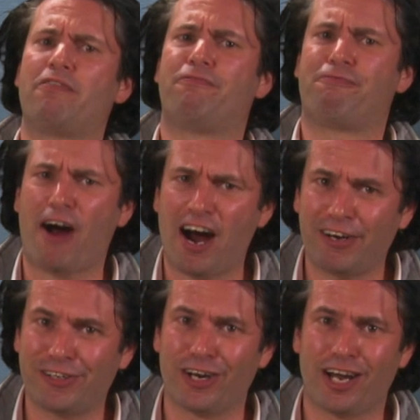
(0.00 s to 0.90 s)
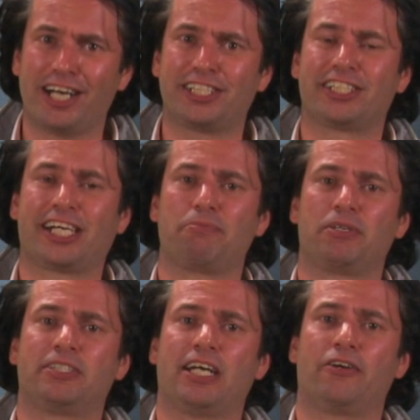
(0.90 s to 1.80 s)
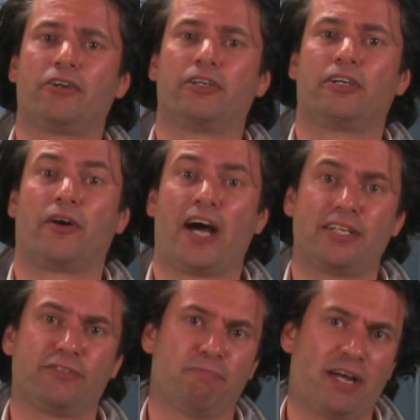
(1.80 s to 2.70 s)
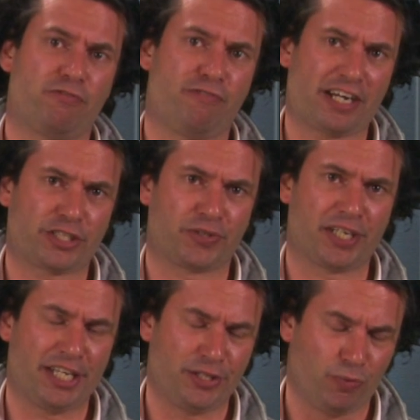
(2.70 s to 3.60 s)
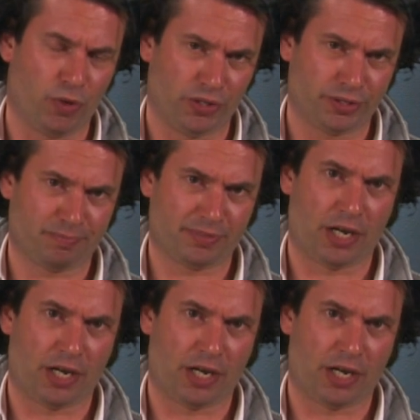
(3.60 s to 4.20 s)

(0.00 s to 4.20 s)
by far the largest cadmium telluride manufacturer in the world